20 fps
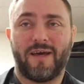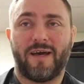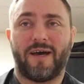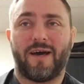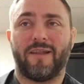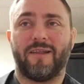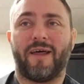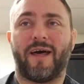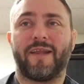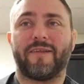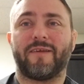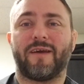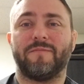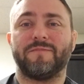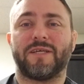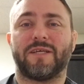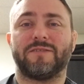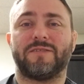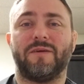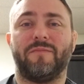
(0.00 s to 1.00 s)
A lot of
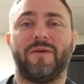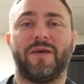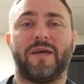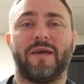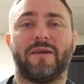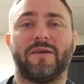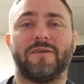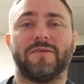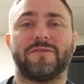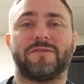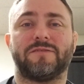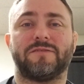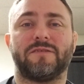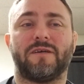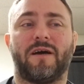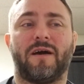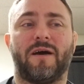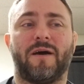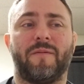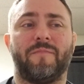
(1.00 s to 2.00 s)
times I'll see beginners,
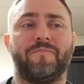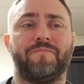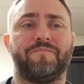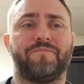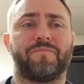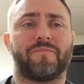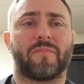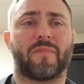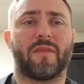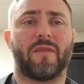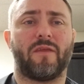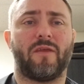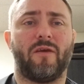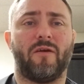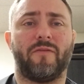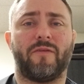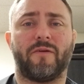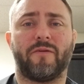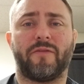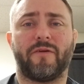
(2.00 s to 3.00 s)
um, you
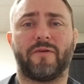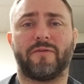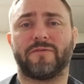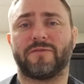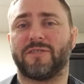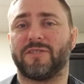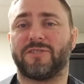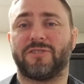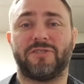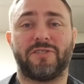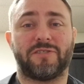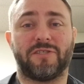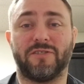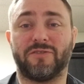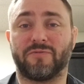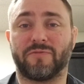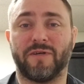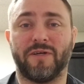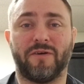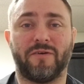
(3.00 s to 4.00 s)
know, they're, they're, it's just a
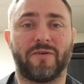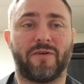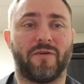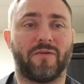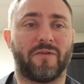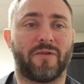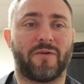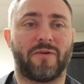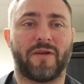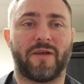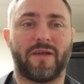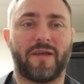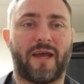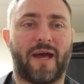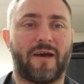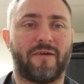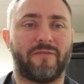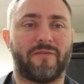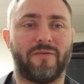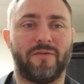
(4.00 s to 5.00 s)
drill. You're learning
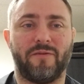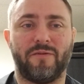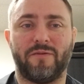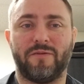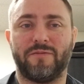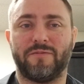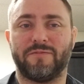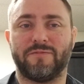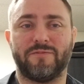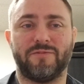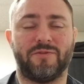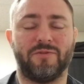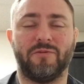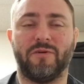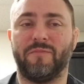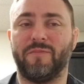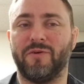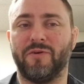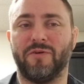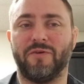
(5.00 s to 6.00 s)
how to do
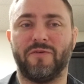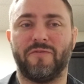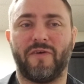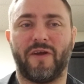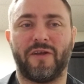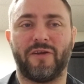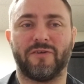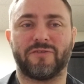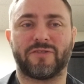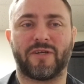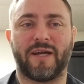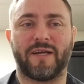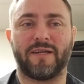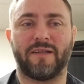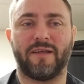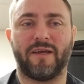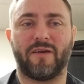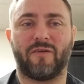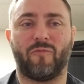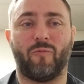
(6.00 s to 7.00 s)
a move and you're trying to
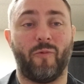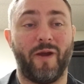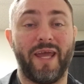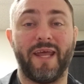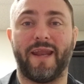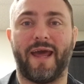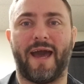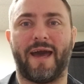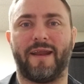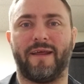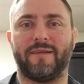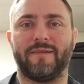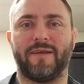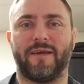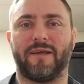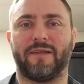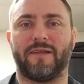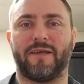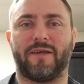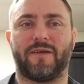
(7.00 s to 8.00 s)
like win at it,
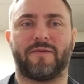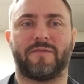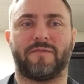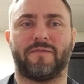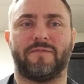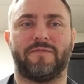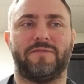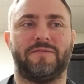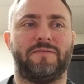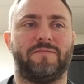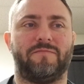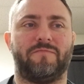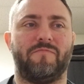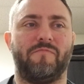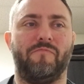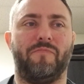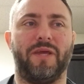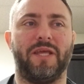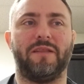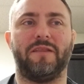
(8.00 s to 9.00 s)
like, like
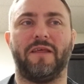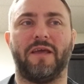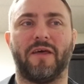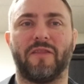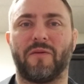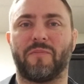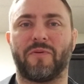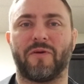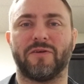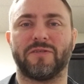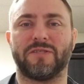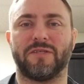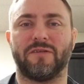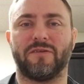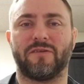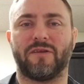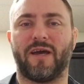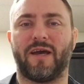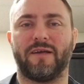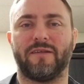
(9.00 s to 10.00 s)
beat the other person.
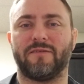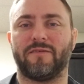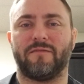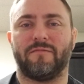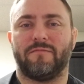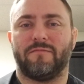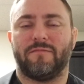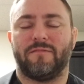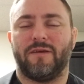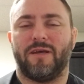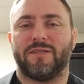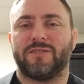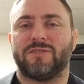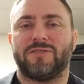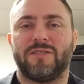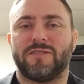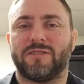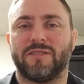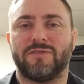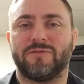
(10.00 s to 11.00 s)
It's
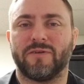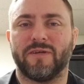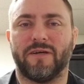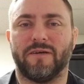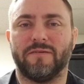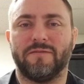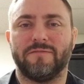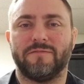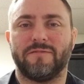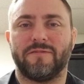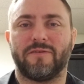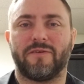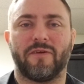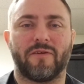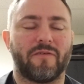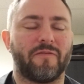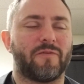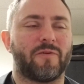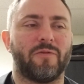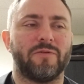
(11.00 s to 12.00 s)
just a drill. You're,
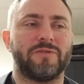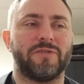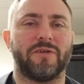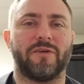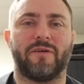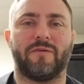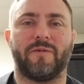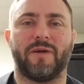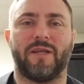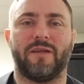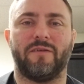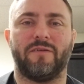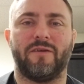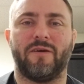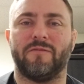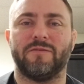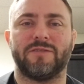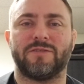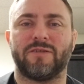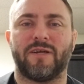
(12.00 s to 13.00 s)
of course you're going to win.
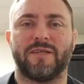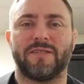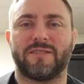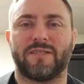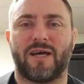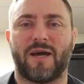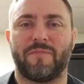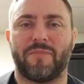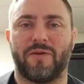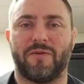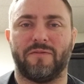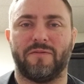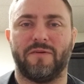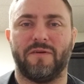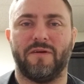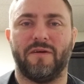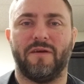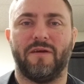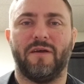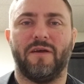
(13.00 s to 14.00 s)
No one's trying to stop you.
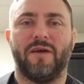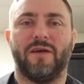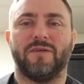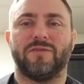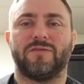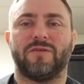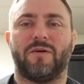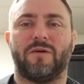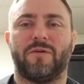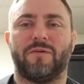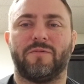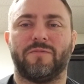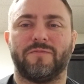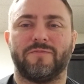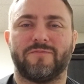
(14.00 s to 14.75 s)
So